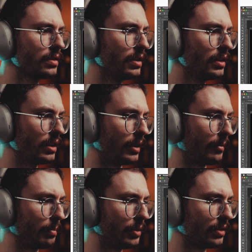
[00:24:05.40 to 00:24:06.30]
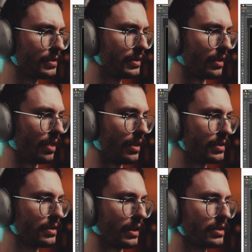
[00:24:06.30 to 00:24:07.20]
And I'm going to put this in this
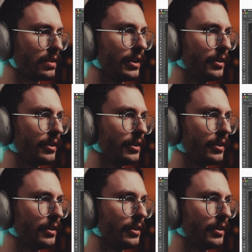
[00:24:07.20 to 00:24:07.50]
text layer.